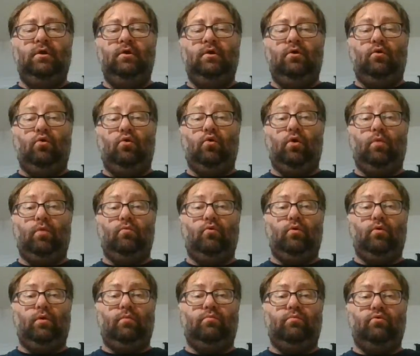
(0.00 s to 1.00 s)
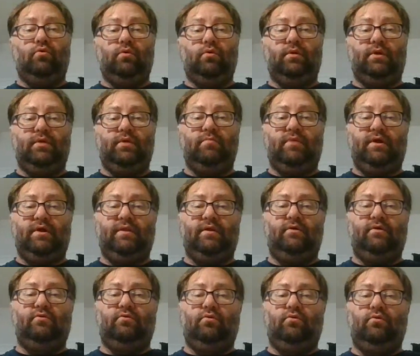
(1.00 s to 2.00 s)
or, more importantly, by the
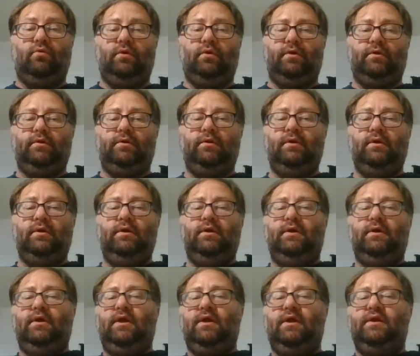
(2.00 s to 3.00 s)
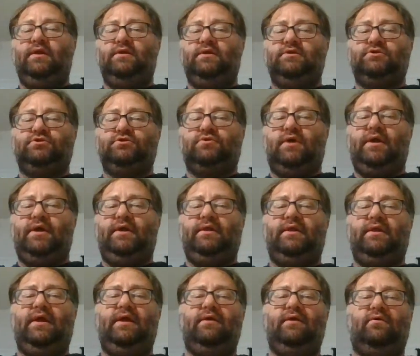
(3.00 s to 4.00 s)
groin, and then strike
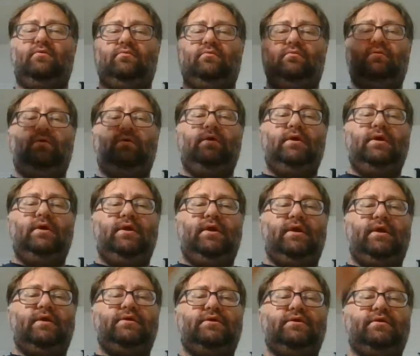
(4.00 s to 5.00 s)
down into